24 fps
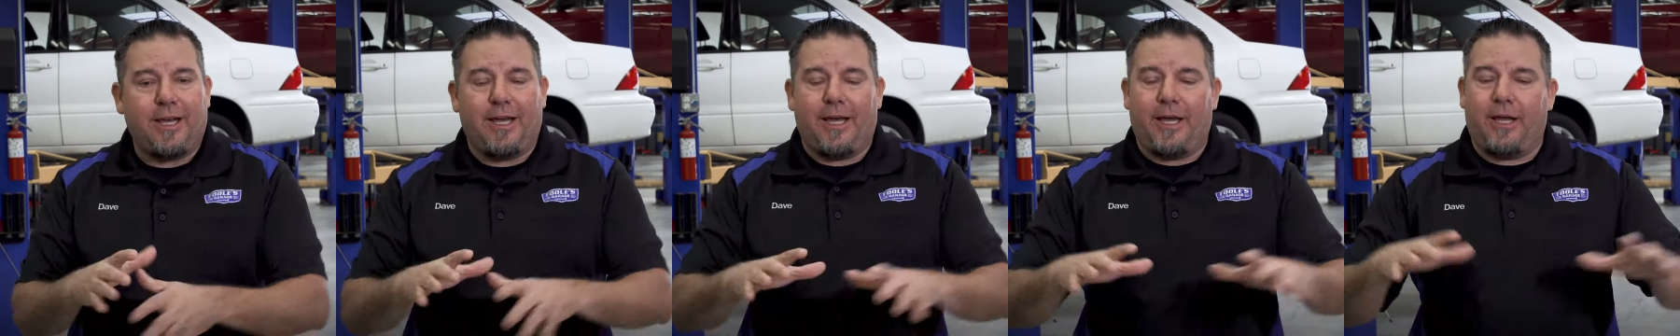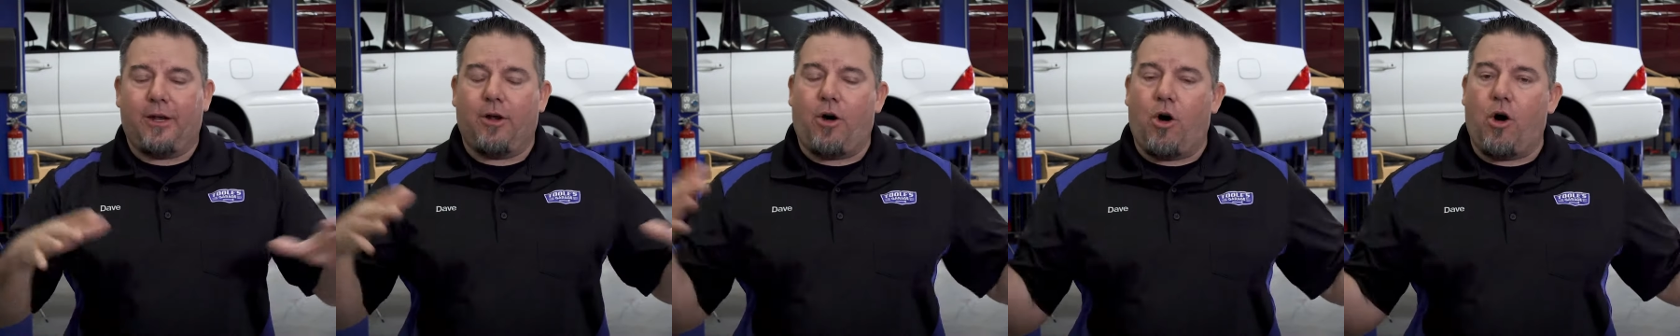
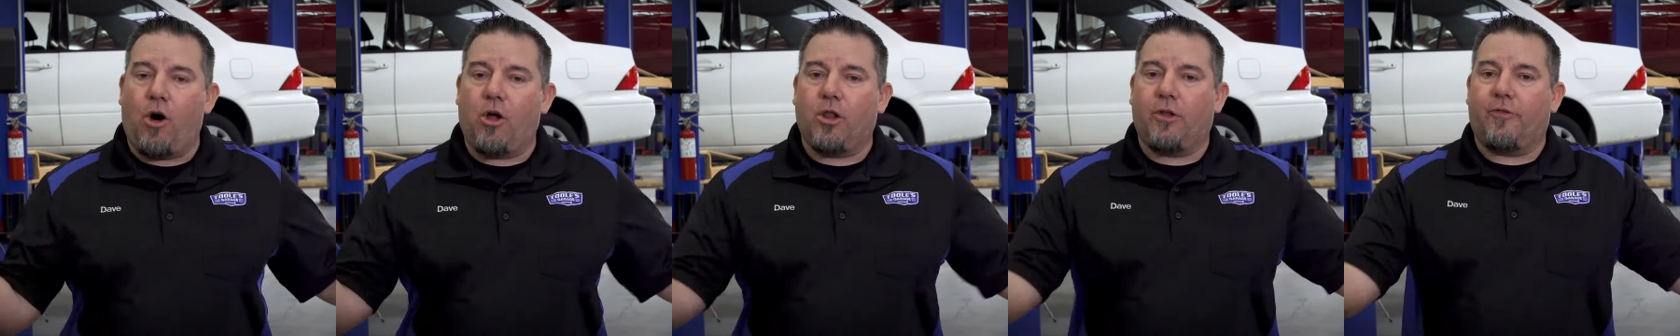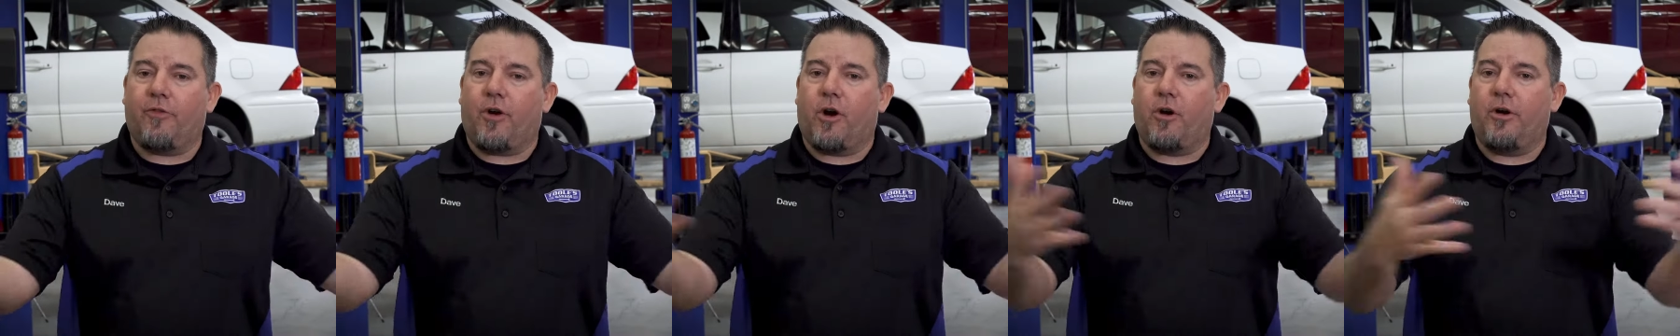and
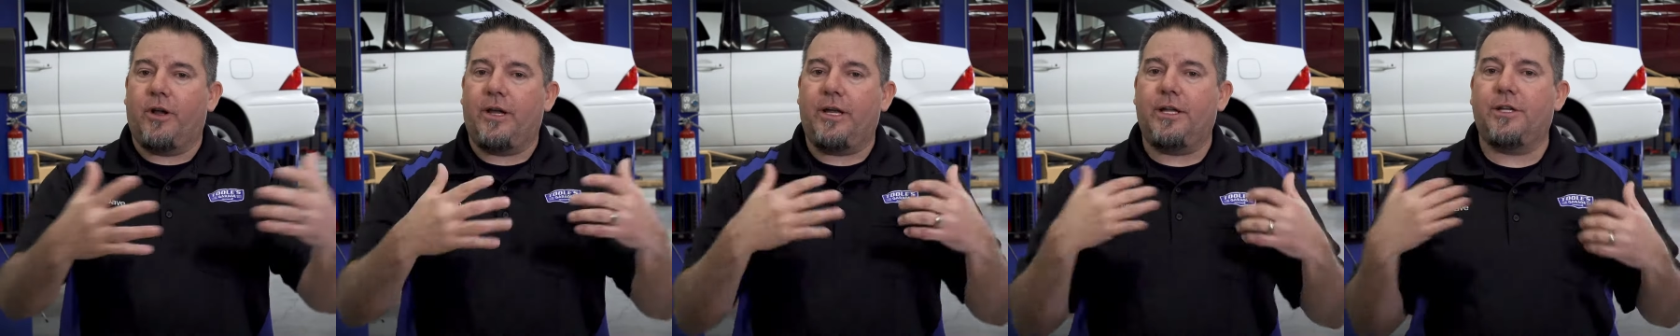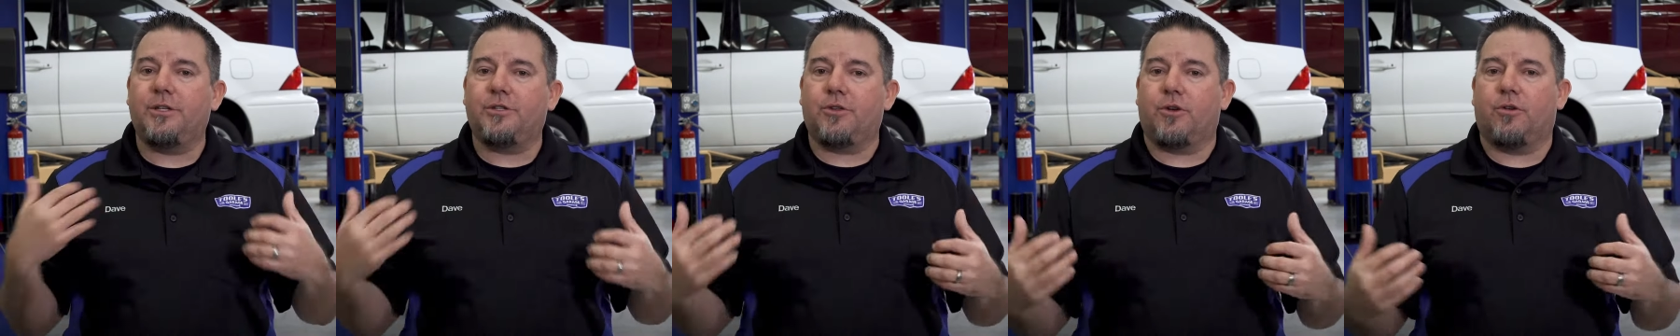all of our
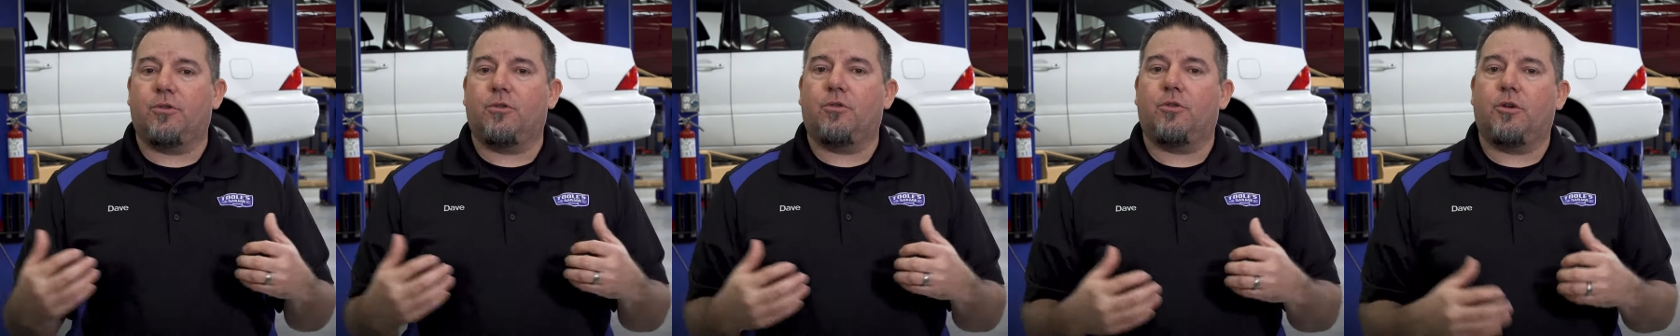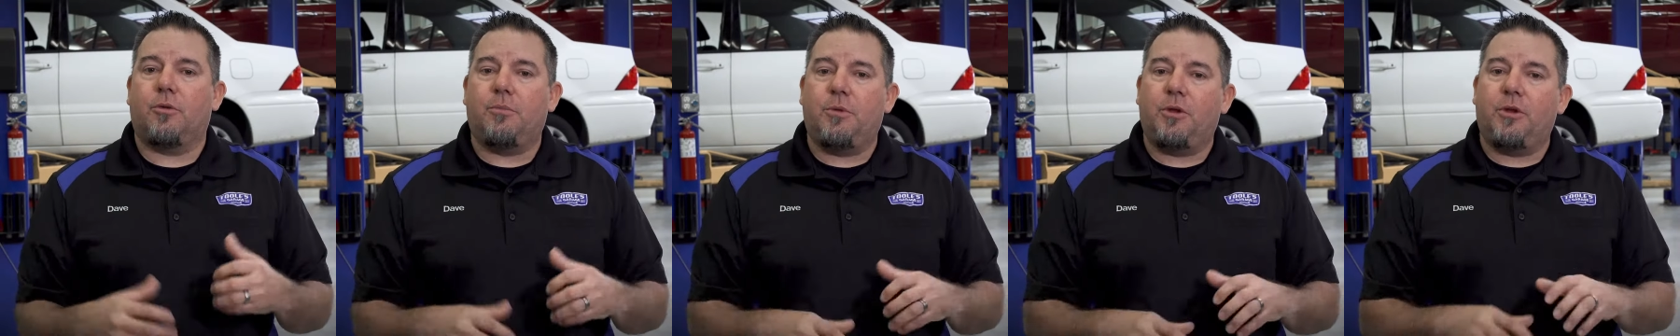
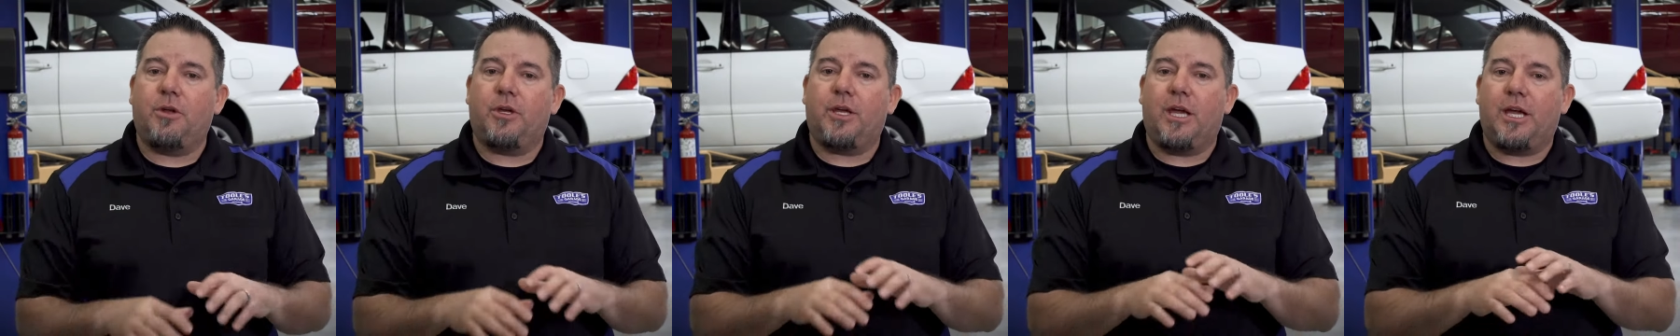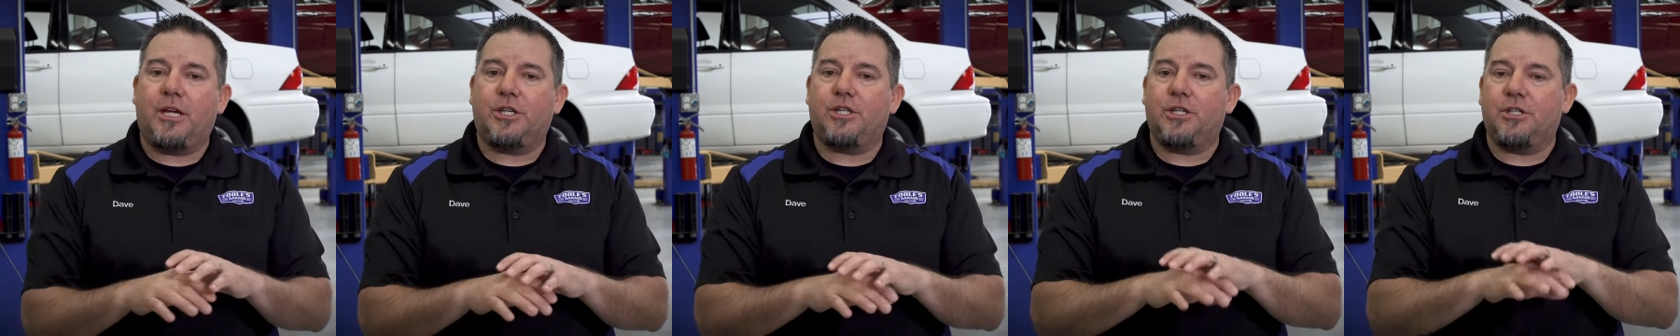internal
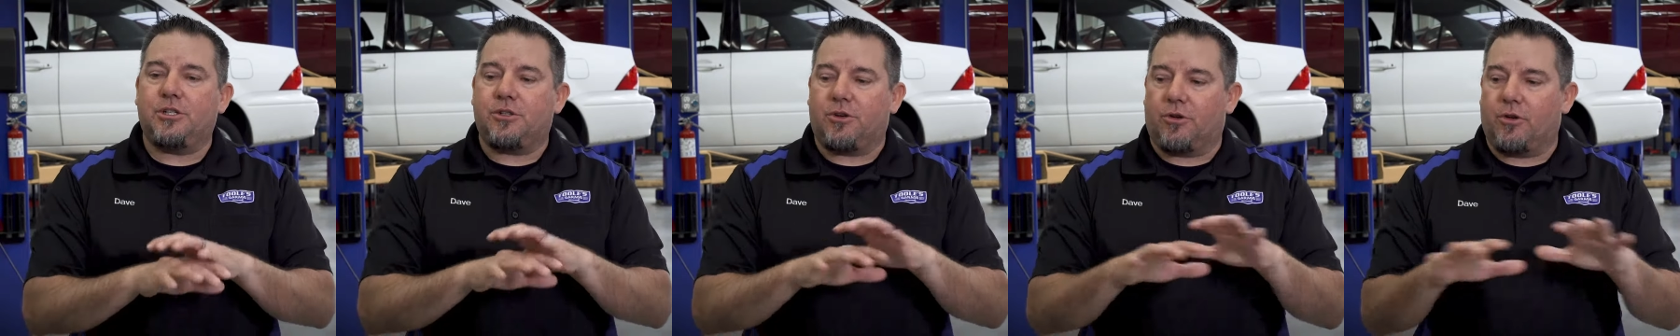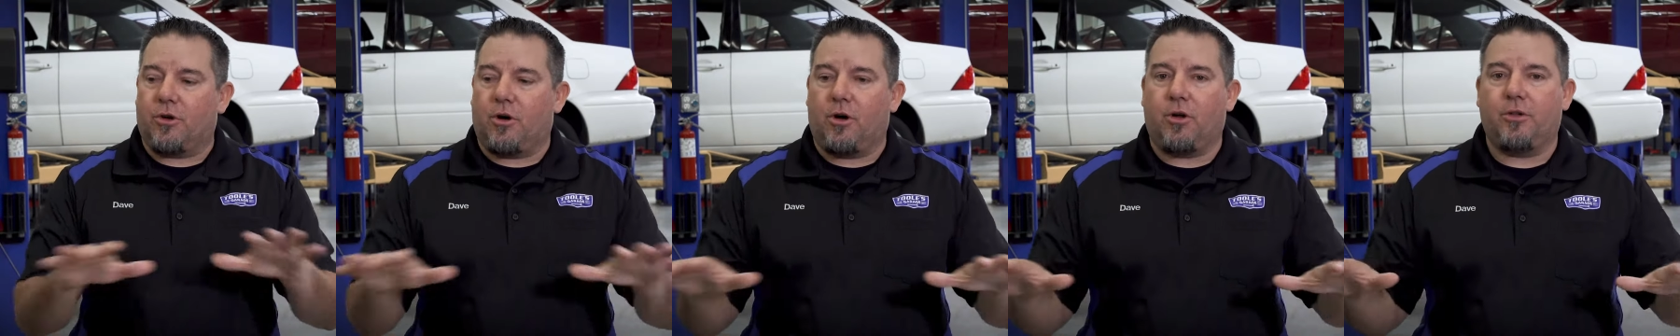communications
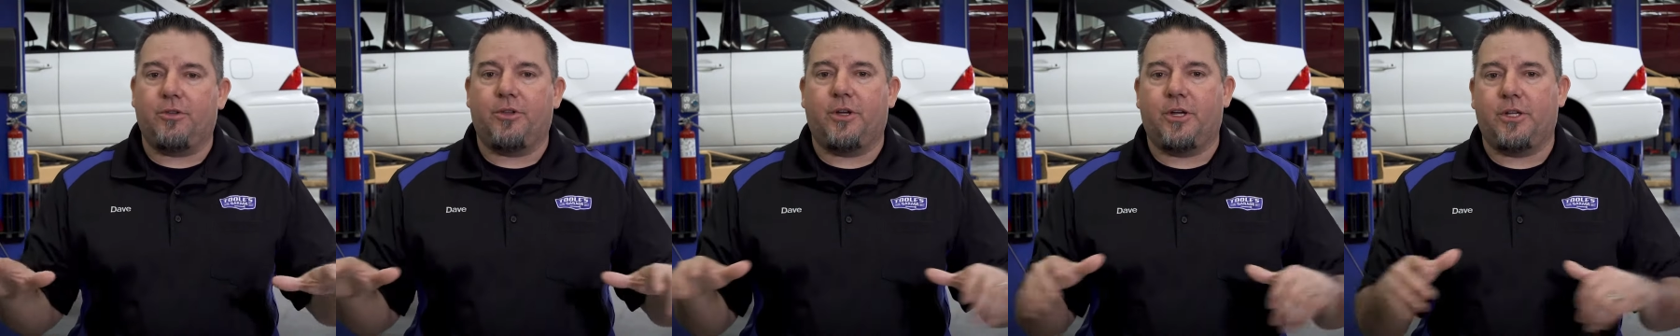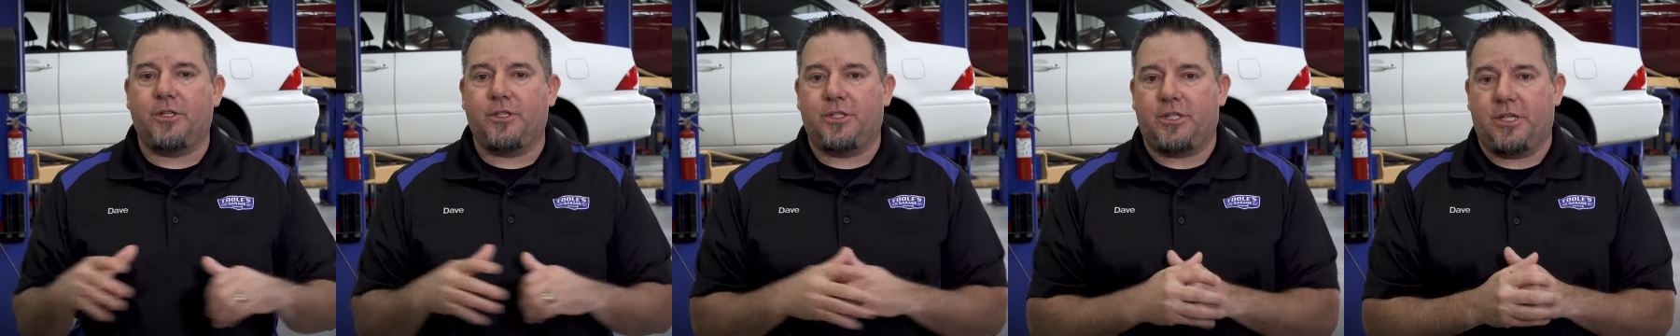are all done